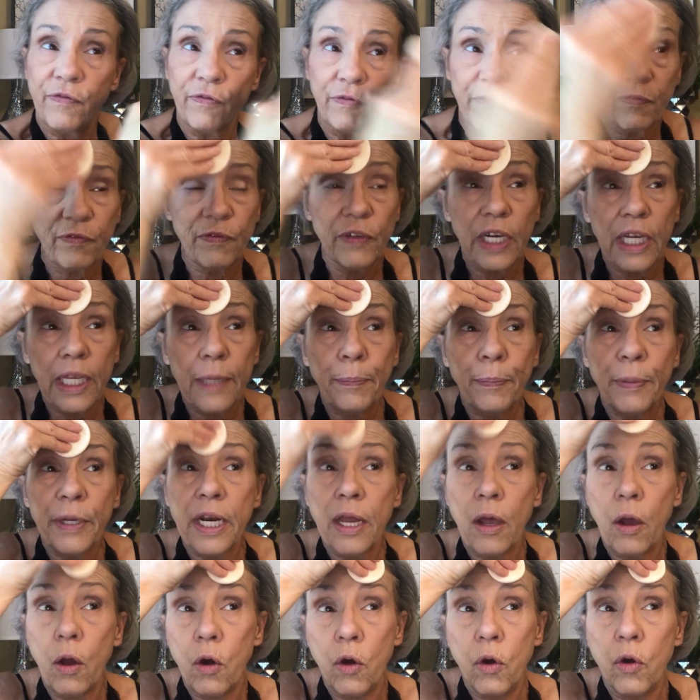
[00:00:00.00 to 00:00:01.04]

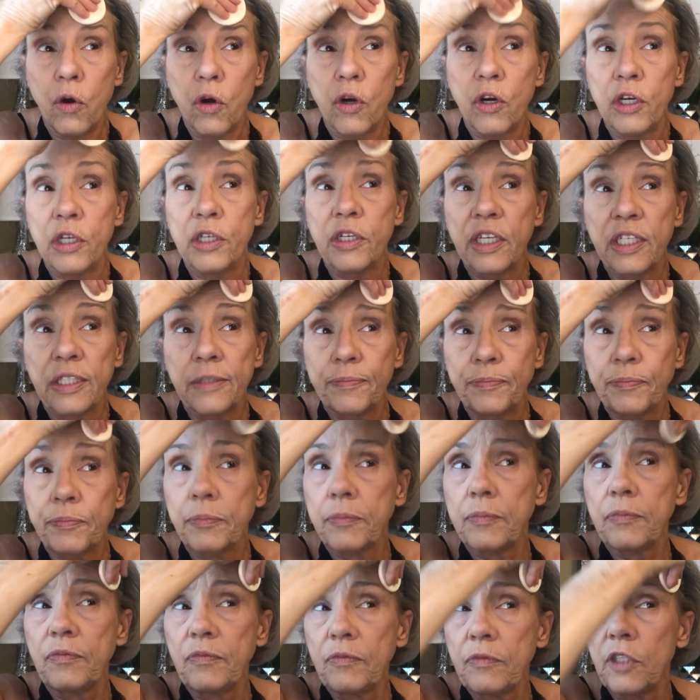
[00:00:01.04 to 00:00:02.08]
flippin' hard
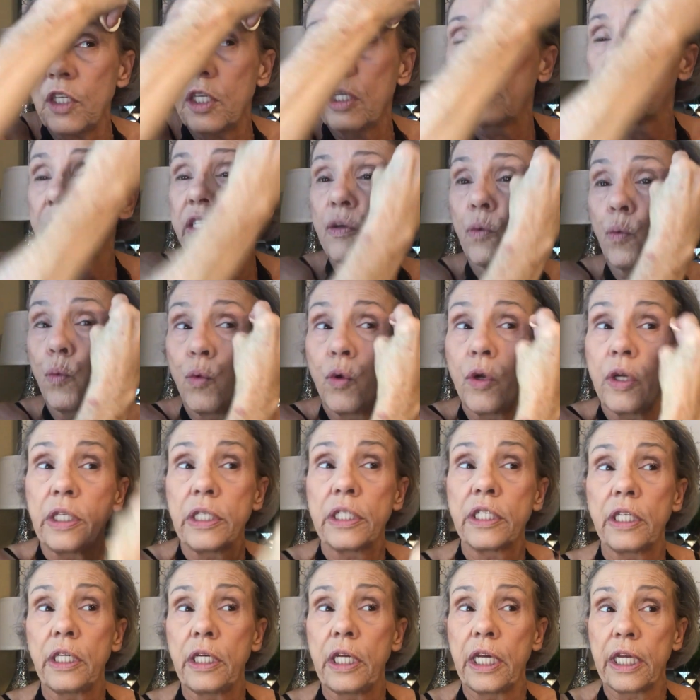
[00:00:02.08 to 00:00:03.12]
because I
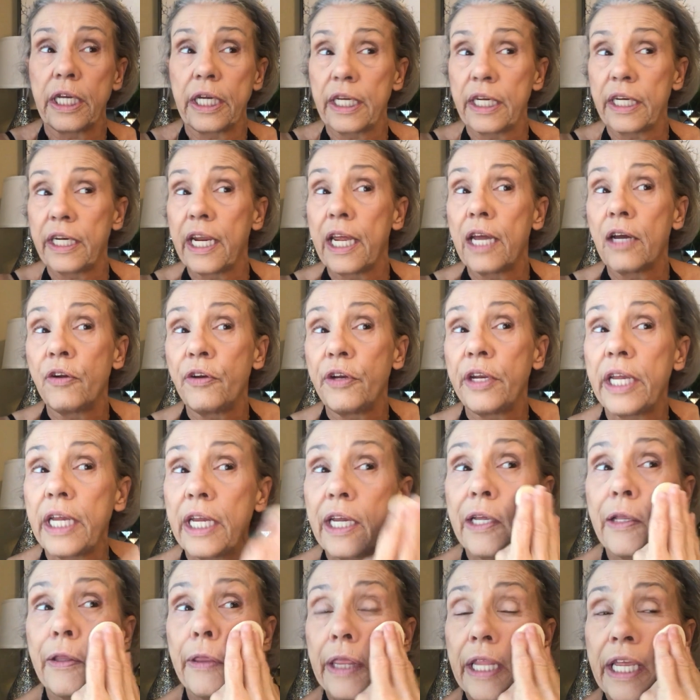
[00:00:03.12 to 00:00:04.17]
want to get it down
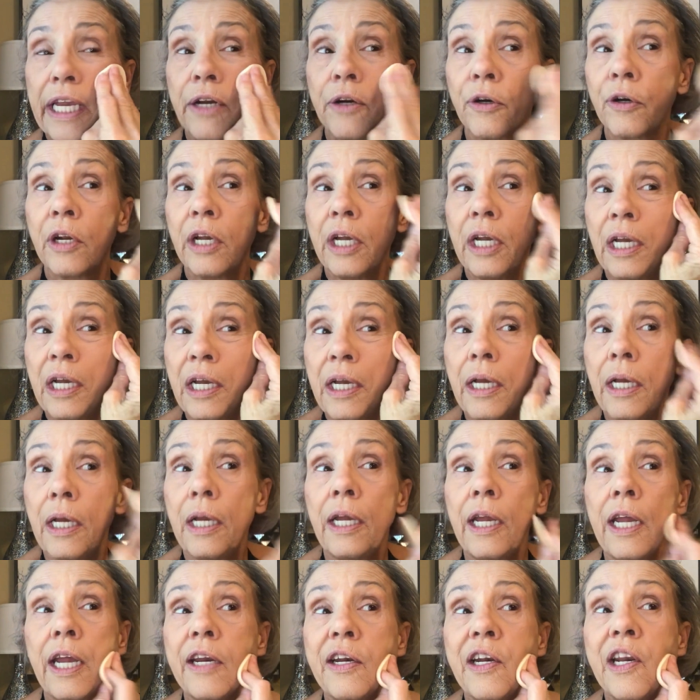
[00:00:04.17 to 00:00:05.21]
in there.
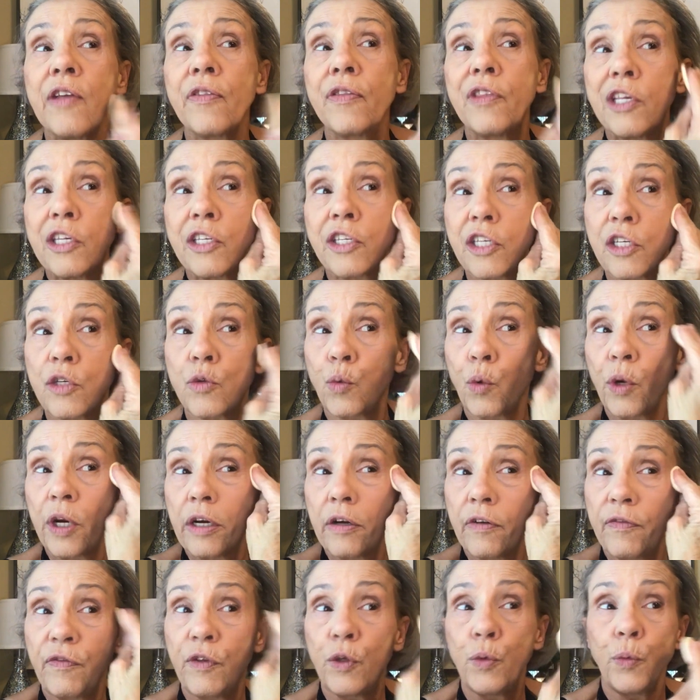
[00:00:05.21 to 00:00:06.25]
Now this is
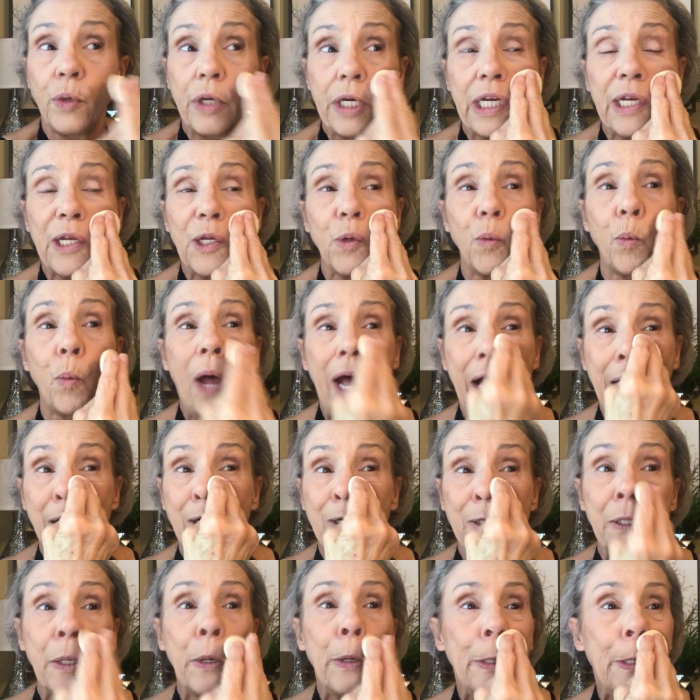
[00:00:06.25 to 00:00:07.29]
where if you went a little
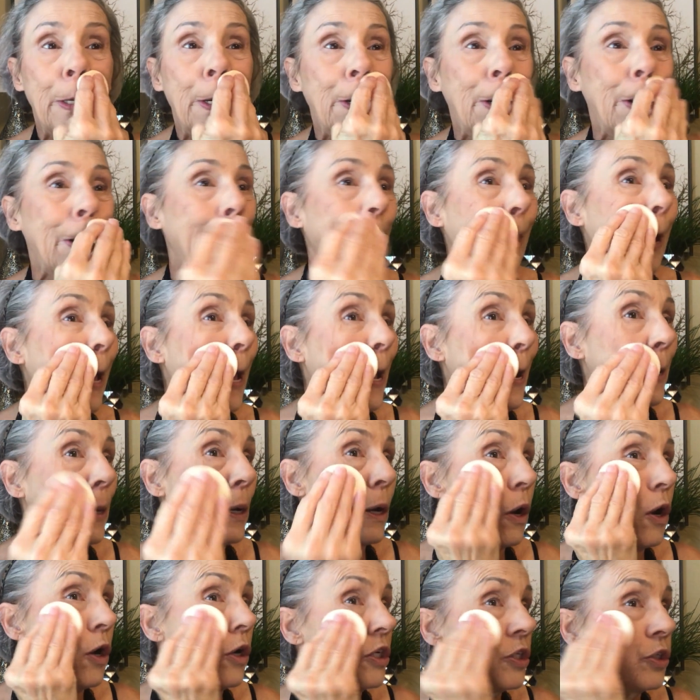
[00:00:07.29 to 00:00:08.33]
wild on your
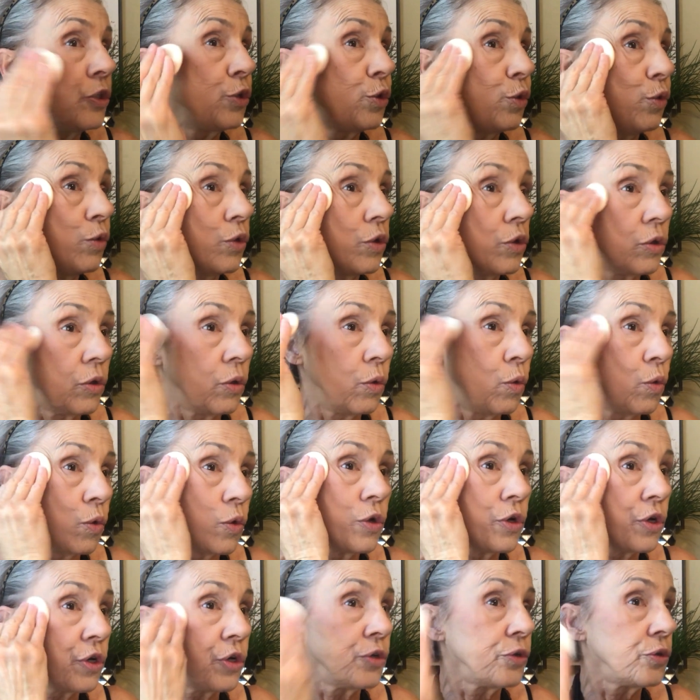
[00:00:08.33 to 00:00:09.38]
contour
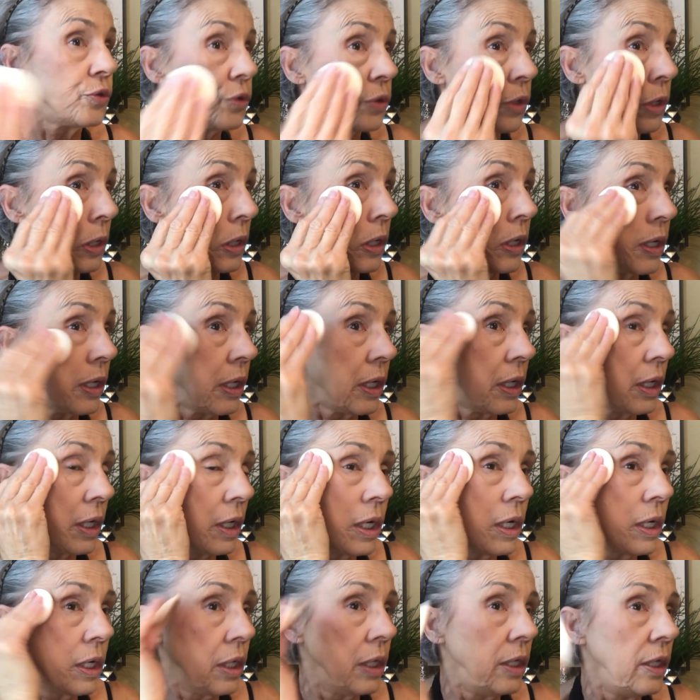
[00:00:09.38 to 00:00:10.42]
or your
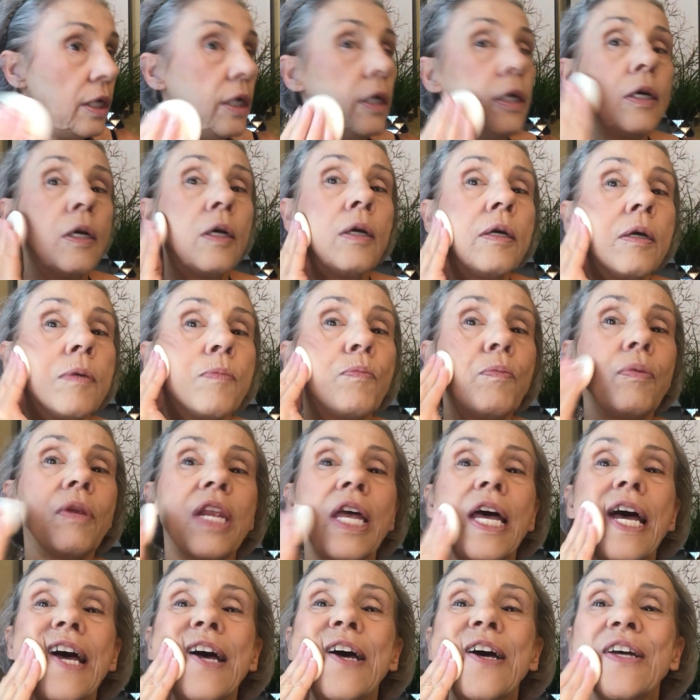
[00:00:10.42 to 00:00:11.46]

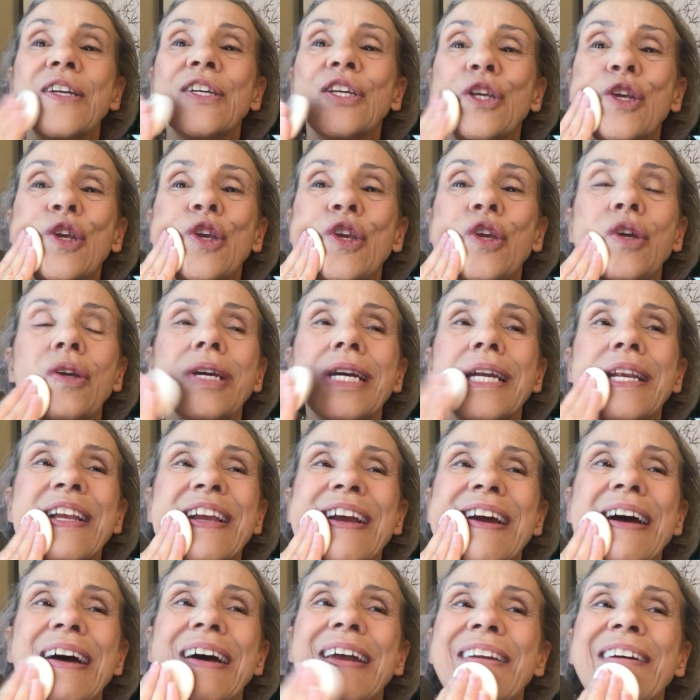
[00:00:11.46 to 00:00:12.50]
blush, you can
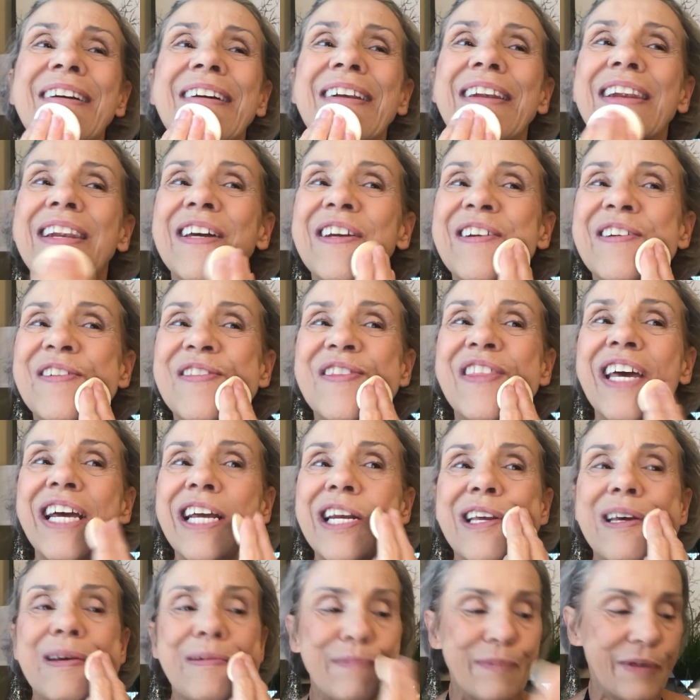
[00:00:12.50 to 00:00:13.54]
kind of clear
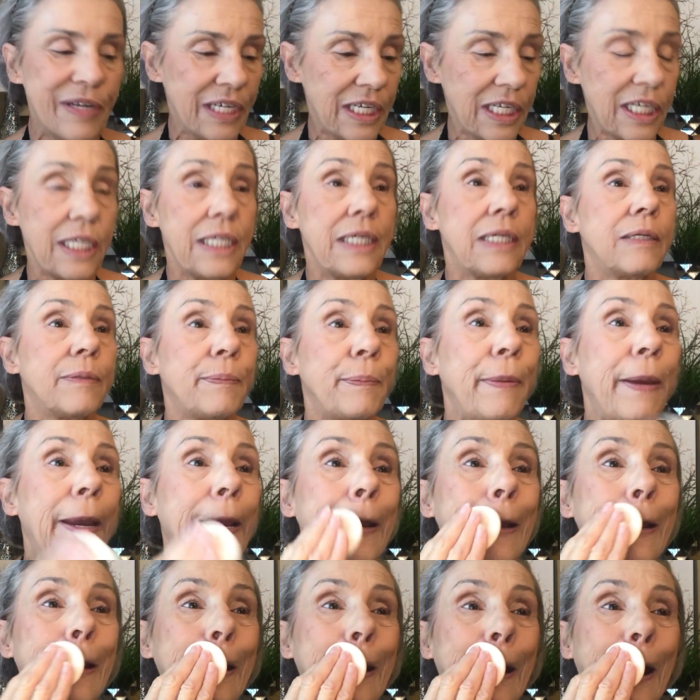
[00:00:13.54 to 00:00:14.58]
that up a little
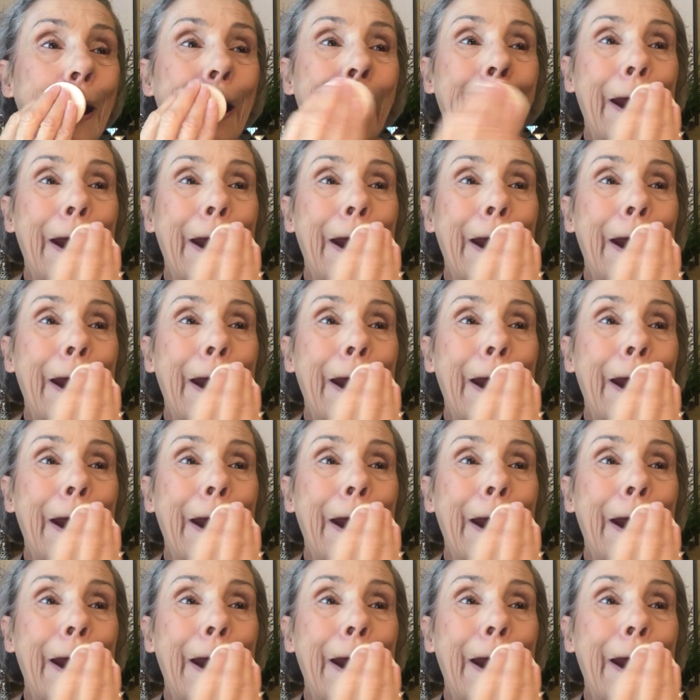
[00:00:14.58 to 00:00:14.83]
bit.